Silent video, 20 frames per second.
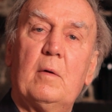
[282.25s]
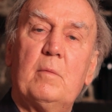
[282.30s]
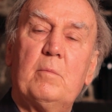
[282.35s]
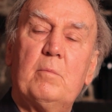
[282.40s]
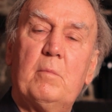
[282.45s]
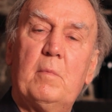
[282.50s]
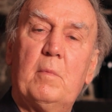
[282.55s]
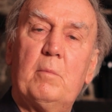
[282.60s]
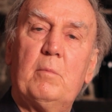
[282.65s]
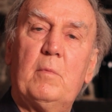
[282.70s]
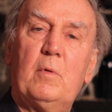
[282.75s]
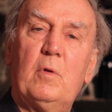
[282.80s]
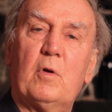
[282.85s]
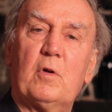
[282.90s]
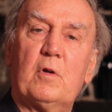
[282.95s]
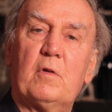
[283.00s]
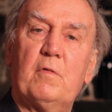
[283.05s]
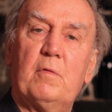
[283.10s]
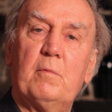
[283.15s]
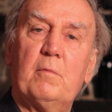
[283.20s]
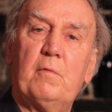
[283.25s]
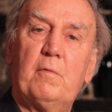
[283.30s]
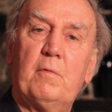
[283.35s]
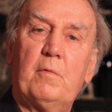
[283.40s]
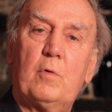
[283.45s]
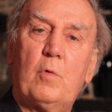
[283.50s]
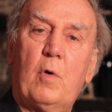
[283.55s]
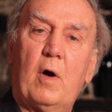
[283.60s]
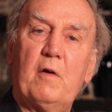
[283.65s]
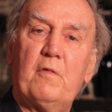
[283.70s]
a lot of them
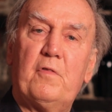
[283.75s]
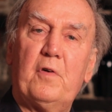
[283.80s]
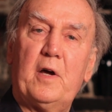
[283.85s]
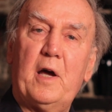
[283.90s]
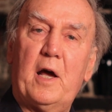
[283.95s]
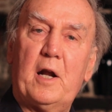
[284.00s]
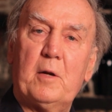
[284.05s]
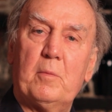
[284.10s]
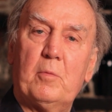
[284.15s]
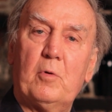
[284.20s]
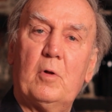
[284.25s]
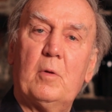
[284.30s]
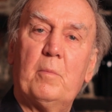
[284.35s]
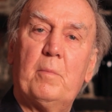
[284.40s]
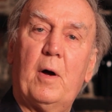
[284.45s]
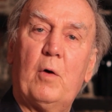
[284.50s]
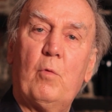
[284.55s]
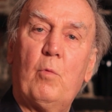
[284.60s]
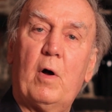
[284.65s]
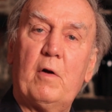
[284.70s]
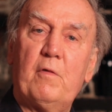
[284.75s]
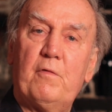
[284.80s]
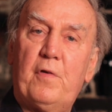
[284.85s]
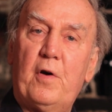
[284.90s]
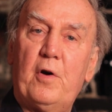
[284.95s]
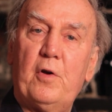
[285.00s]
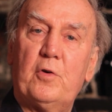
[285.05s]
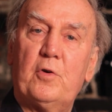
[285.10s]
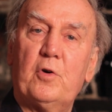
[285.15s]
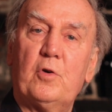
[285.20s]
quite forgettable, but one
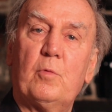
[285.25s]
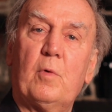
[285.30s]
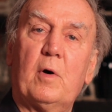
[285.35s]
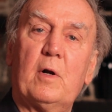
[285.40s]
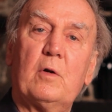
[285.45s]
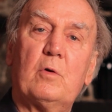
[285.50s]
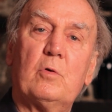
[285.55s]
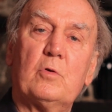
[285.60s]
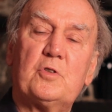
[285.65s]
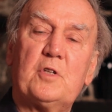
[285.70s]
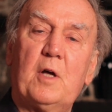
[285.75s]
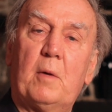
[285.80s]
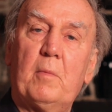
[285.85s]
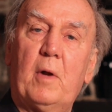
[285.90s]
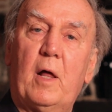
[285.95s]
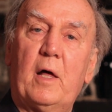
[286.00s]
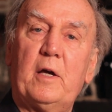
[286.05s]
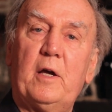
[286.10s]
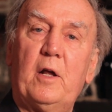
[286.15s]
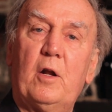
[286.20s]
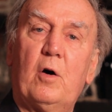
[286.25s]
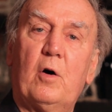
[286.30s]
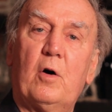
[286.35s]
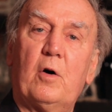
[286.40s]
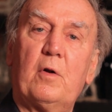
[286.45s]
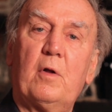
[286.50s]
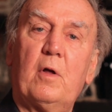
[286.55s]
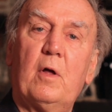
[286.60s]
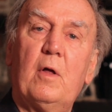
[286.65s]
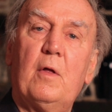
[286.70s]
very good one called Some Like It
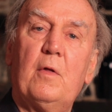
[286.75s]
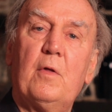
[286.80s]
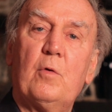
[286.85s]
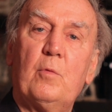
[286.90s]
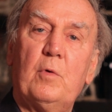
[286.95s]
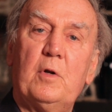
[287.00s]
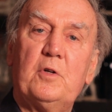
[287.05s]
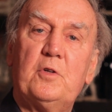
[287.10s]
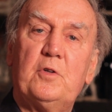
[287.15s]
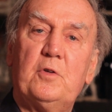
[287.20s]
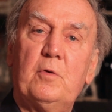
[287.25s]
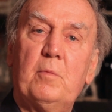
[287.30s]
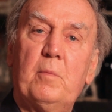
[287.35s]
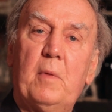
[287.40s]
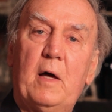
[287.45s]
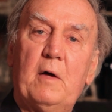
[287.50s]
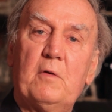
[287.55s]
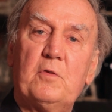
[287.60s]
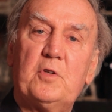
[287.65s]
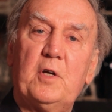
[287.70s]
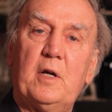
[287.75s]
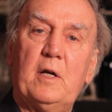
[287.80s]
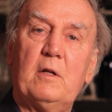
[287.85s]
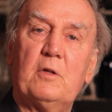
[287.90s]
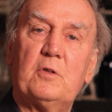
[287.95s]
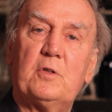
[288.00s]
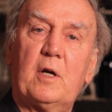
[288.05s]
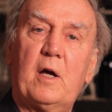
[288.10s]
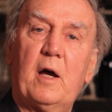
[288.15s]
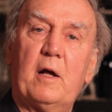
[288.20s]
Hot, which you may have seen.
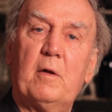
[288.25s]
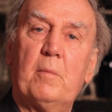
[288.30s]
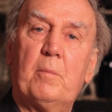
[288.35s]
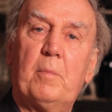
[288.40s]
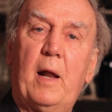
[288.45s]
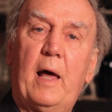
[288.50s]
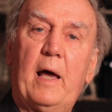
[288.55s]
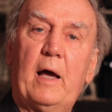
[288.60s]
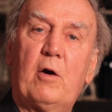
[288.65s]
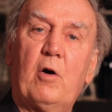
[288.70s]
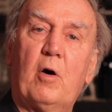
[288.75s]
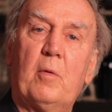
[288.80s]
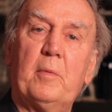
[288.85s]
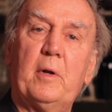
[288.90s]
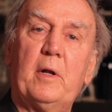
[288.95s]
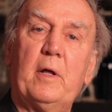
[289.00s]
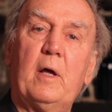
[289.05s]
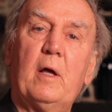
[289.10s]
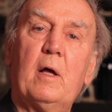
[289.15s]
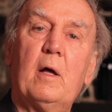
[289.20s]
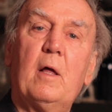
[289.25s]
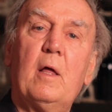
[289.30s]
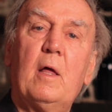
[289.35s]
It's a kind of black comedy.